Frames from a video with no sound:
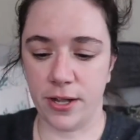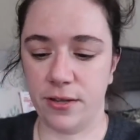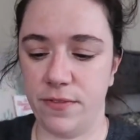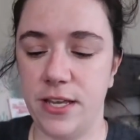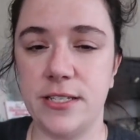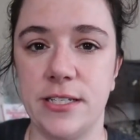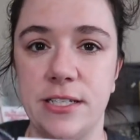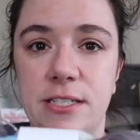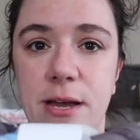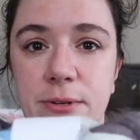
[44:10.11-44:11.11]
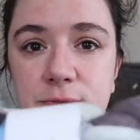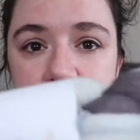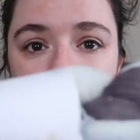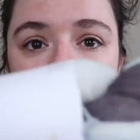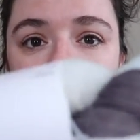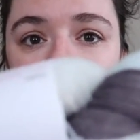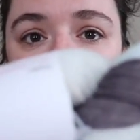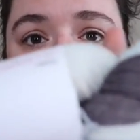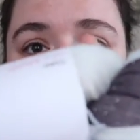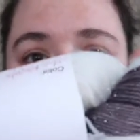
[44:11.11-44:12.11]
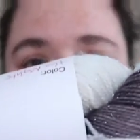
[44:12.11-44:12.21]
all of these. At least that was readily available.